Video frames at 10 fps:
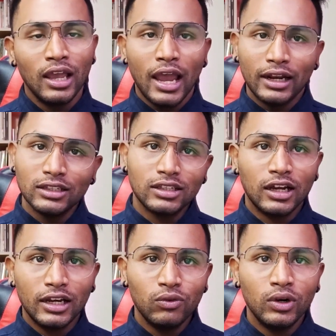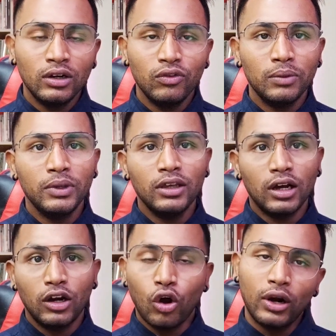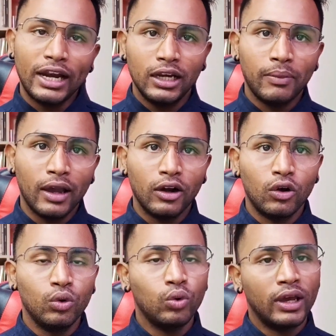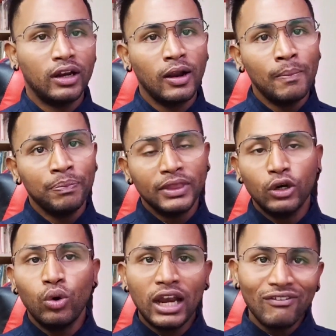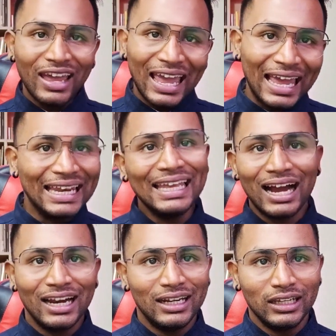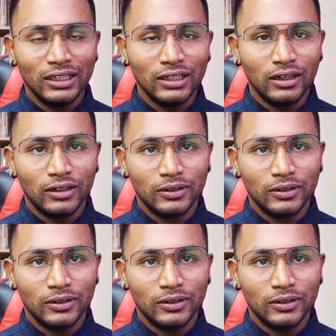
And the second one will be a non-IT background where they don't have any IT